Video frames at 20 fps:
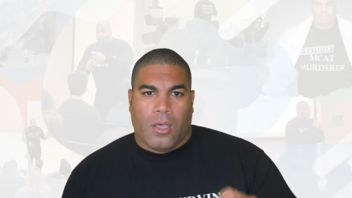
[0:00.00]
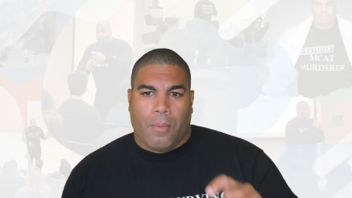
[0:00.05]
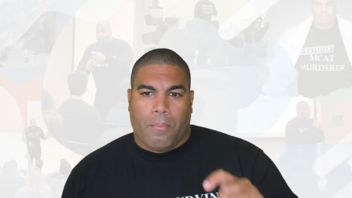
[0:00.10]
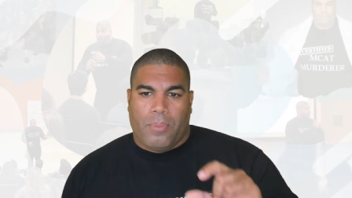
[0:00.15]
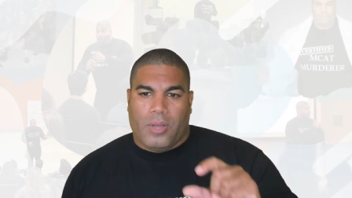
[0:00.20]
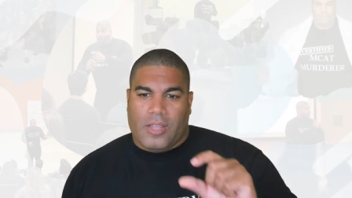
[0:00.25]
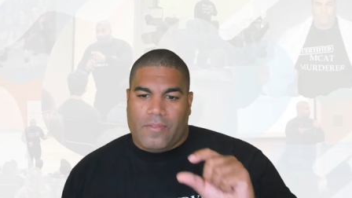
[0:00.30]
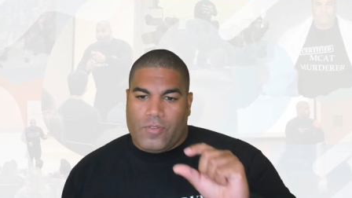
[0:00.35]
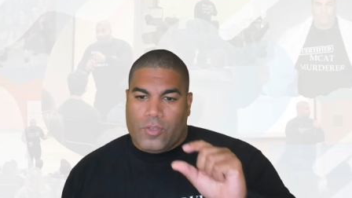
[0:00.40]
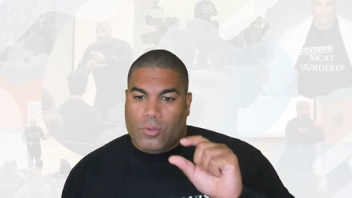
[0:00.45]

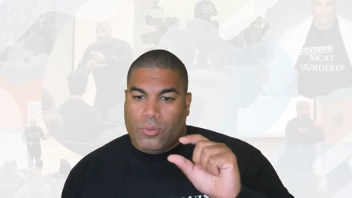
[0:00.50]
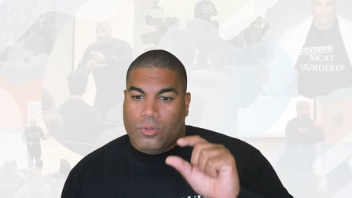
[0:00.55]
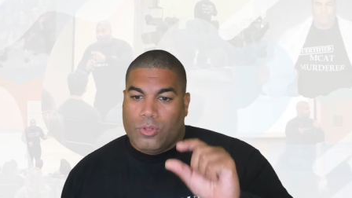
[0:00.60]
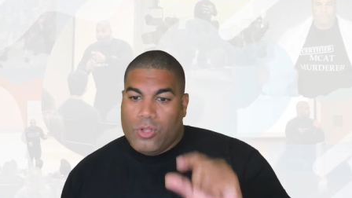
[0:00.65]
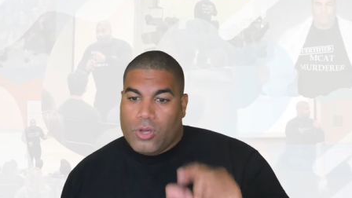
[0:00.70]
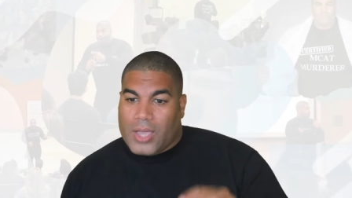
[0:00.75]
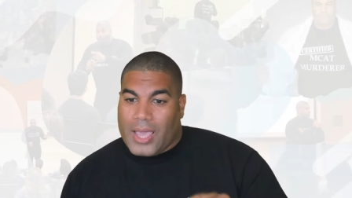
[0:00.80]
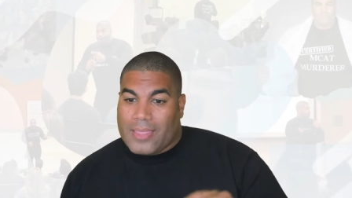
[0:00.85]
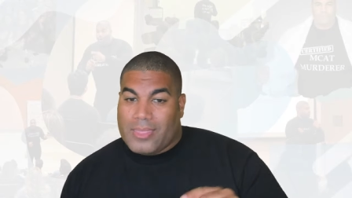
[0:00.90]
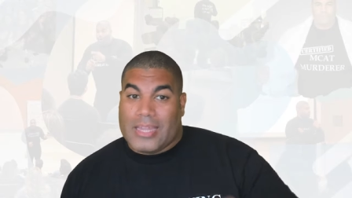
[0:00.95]
But if you
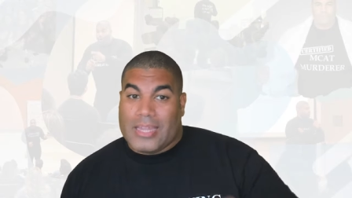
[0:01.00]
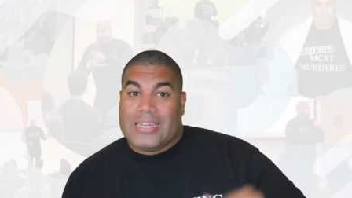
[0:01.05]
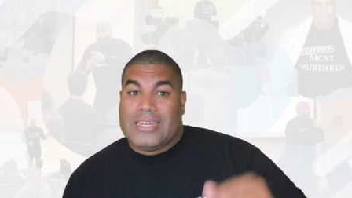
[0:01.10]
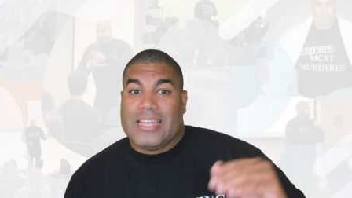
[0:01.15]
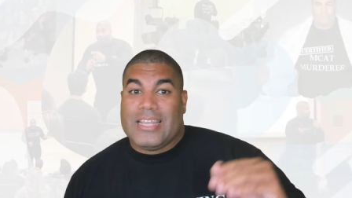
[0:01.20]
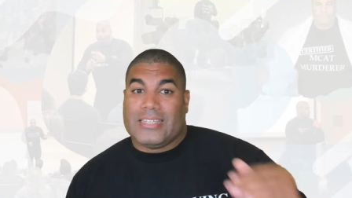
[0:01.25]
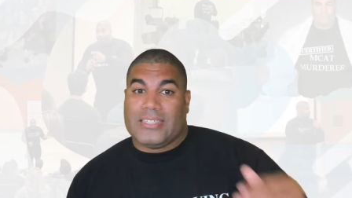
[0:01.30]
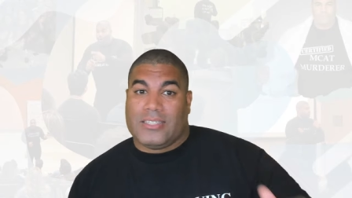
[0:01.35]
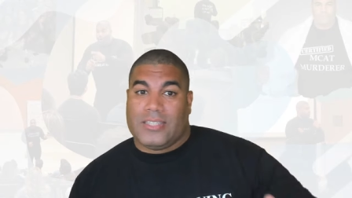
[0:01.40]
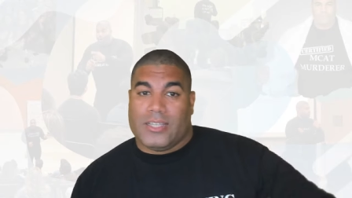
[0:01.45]
look at the
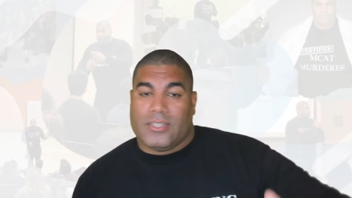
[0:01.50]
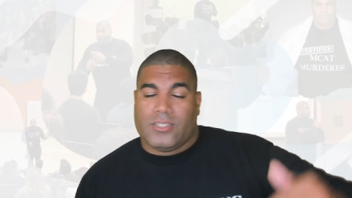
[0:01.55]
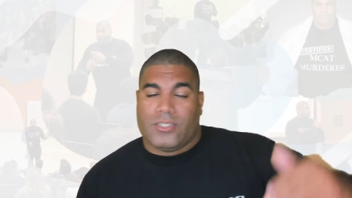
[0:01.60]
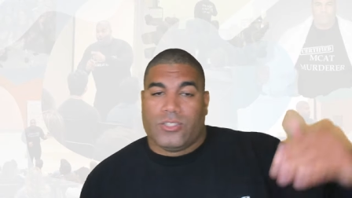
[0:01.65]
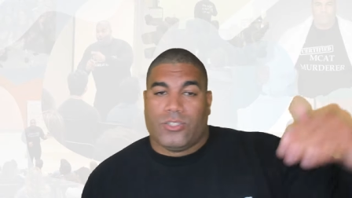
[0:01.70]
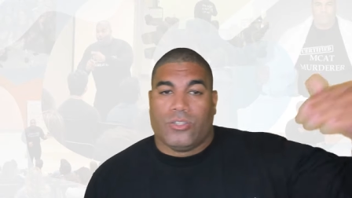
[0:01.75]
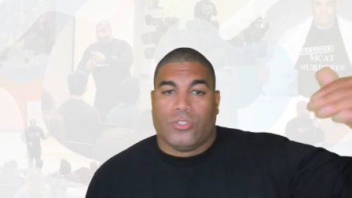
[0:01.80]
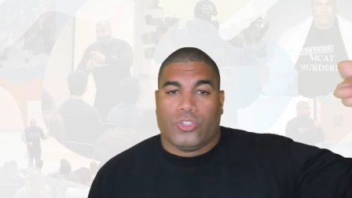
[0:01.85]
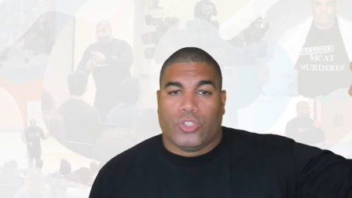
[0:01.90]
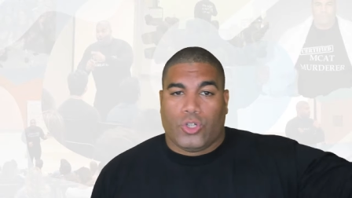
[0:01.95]

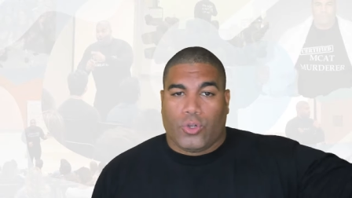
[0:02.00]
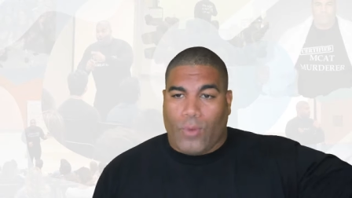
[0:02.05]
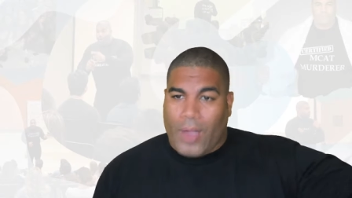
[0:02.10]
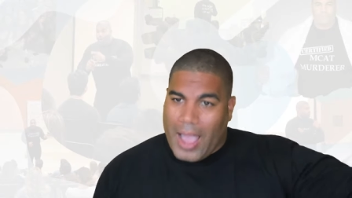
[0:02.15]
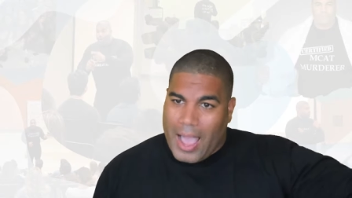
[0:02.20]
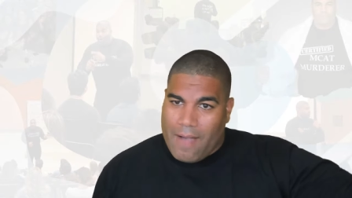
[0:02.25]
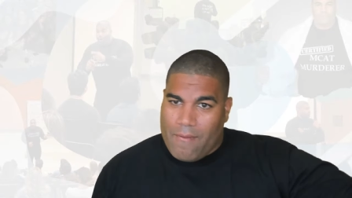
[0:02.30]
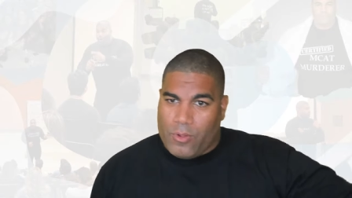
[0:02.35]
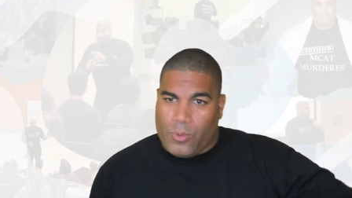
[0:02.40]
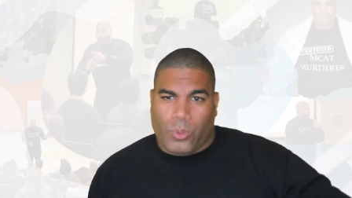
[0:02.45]
distance
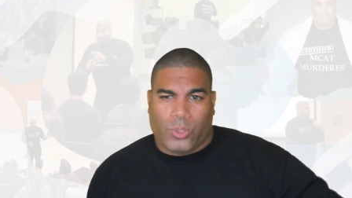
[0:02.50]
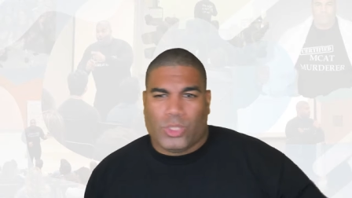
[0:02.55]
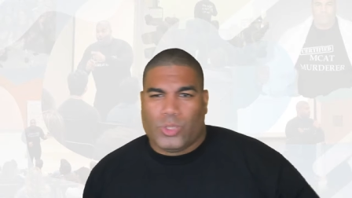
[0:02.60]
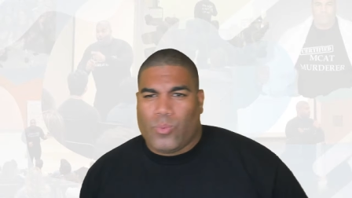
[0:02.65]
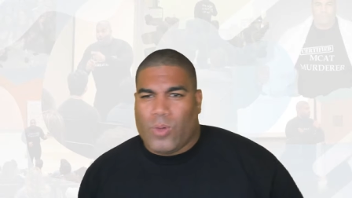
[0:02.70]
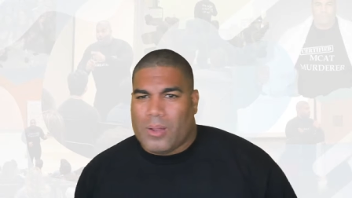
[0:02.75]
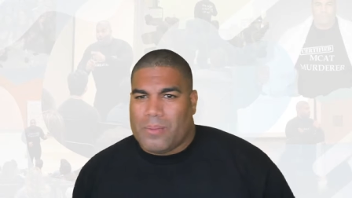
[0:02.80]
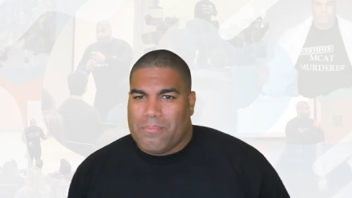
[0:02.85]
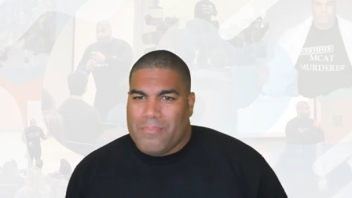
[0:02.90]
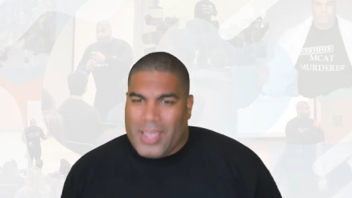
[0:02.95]
traveled, which is
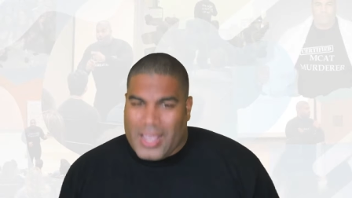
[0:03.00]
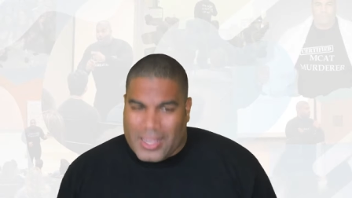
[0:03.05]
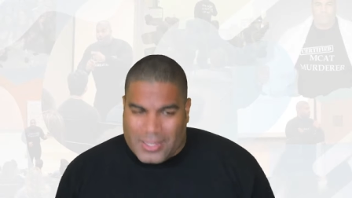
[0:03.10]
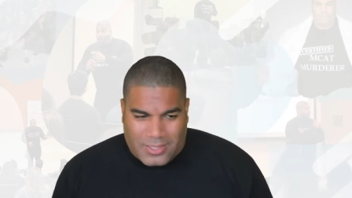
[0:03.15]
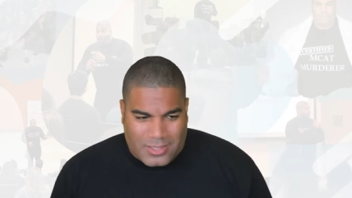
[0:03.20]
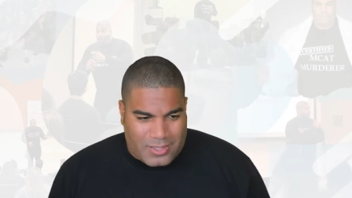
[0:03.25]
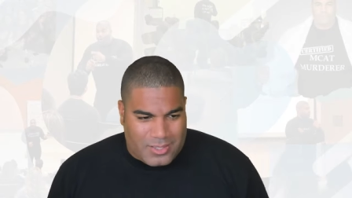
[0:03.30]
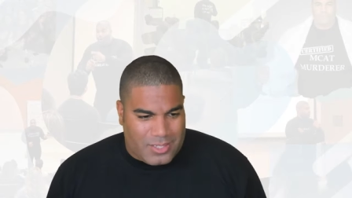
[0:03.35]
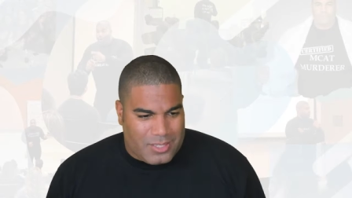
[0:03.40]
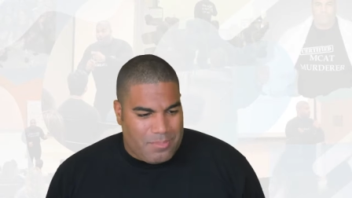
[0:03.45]
what
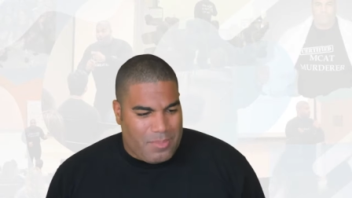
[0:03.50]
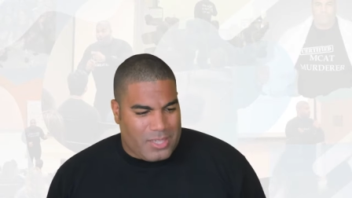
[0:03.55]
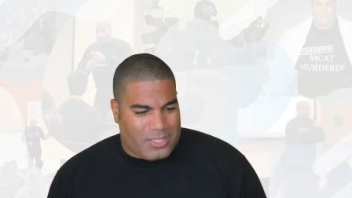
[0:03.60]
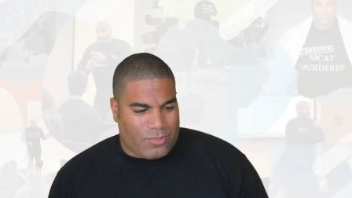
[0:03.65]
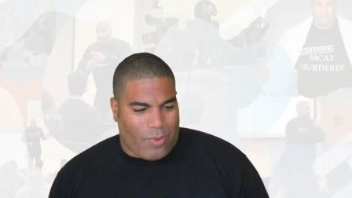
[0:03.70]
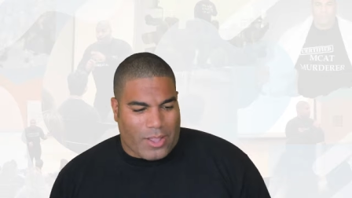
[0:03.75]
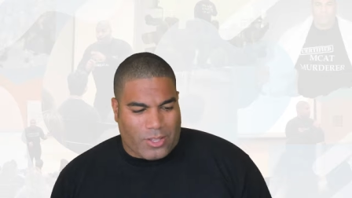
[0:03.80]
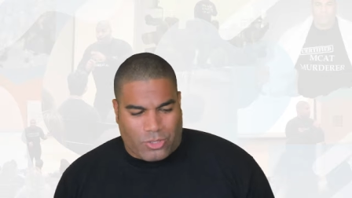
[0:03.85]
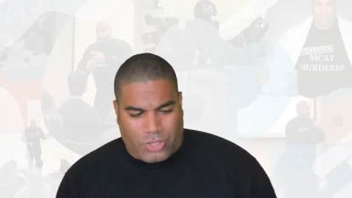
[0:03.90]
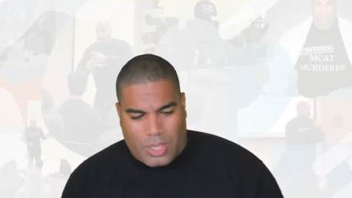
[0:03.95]
miss is miss,
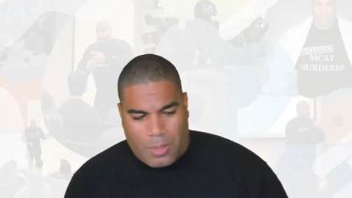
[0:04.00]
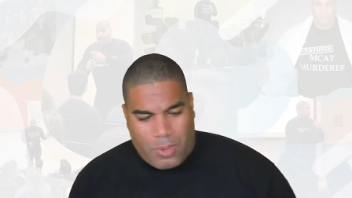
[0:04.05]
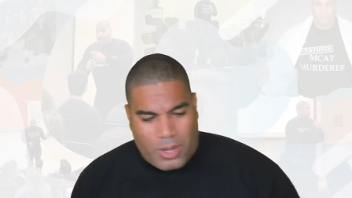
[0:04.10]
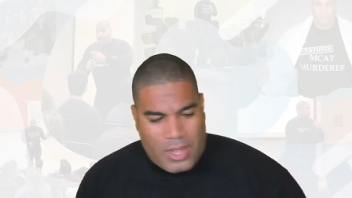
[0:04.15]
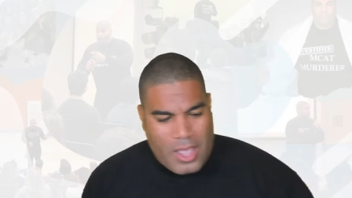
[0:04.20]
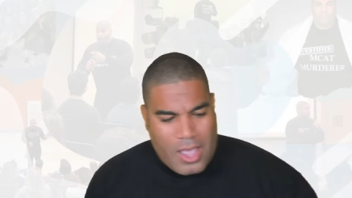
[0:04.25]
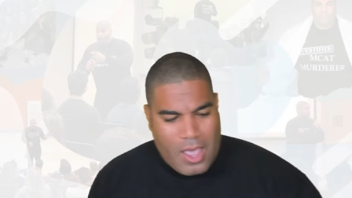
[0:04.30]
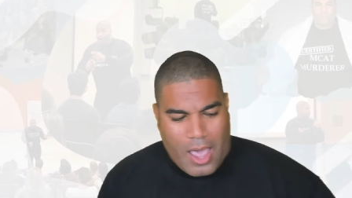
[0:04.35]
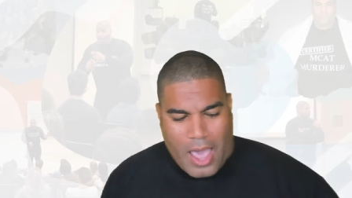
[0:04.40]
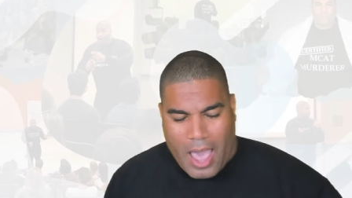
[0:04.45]
right? So someone
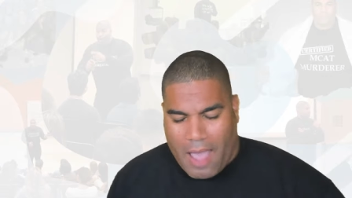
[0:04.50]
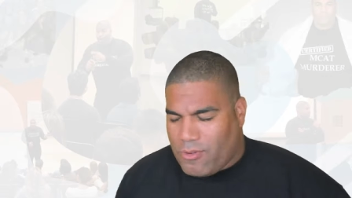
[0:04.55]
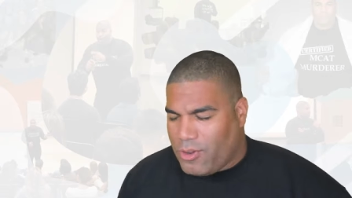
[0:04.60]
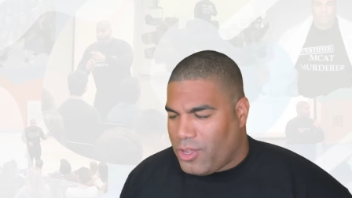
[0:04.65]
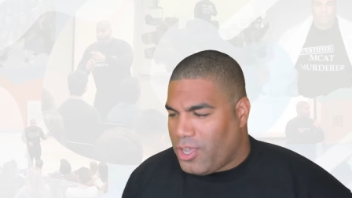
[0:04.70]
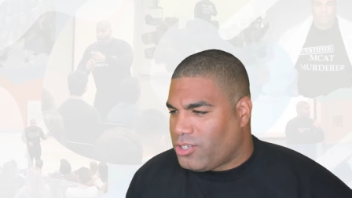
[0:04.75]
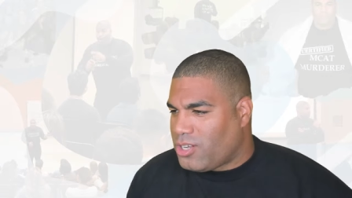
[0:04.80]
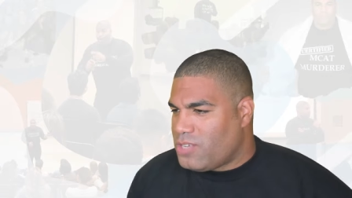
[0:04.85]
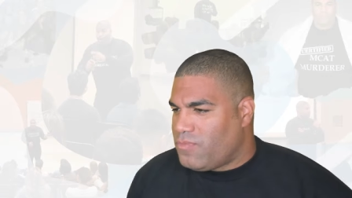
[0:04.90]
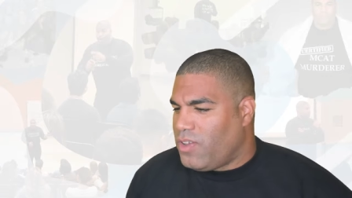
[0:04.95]
after
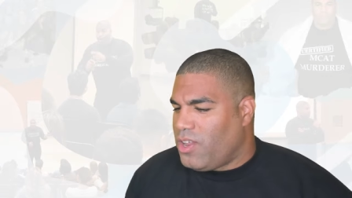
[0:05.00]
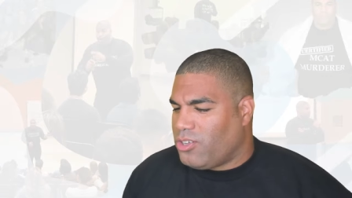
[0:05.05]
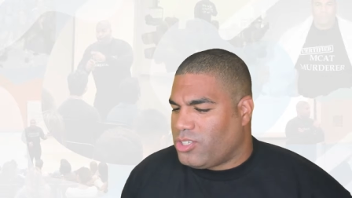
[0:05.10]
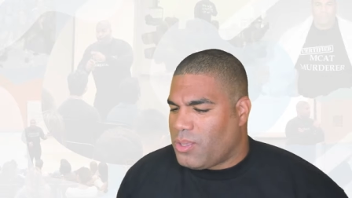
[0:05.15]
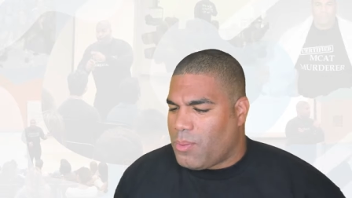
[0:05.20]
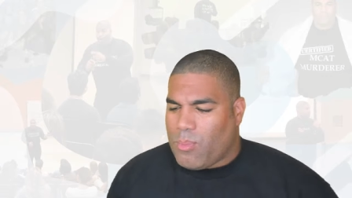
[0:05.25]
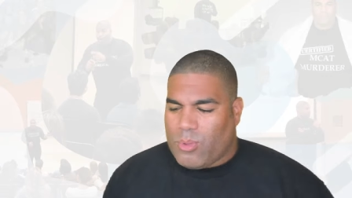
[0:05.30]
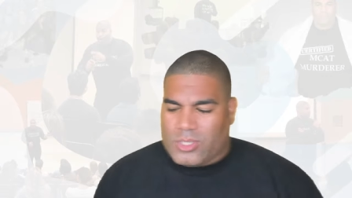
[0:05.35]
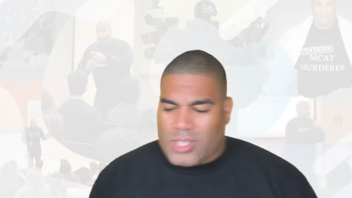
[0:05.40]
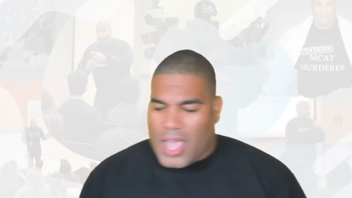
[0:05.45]
yesterday's video,
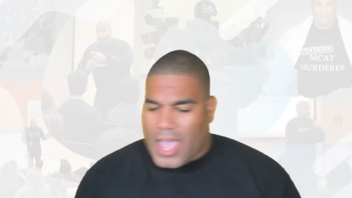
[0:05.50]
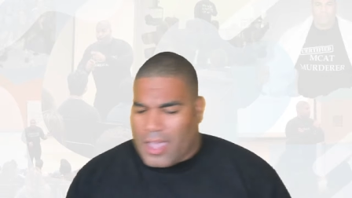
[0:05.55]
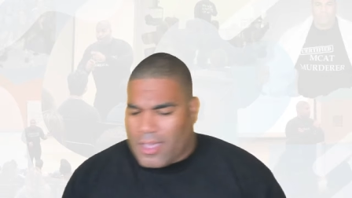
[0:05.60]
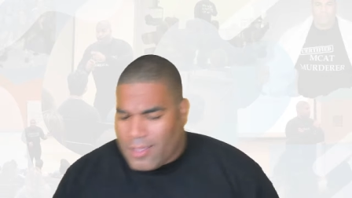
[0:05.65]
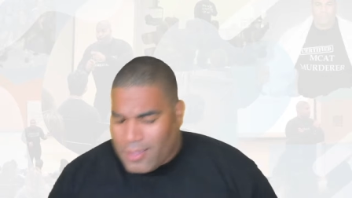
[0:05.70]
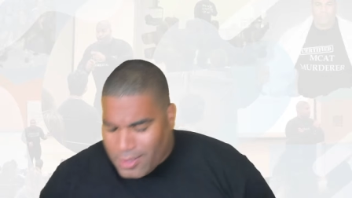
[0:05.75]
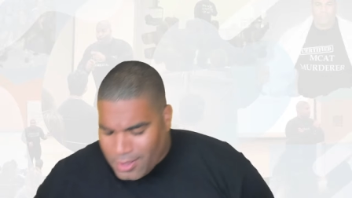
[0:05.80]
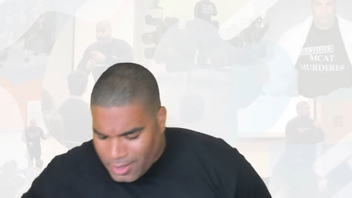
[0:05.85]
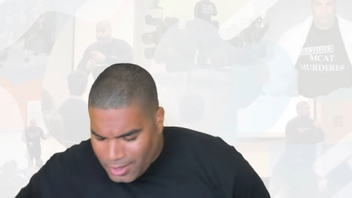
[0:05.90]
someone was like,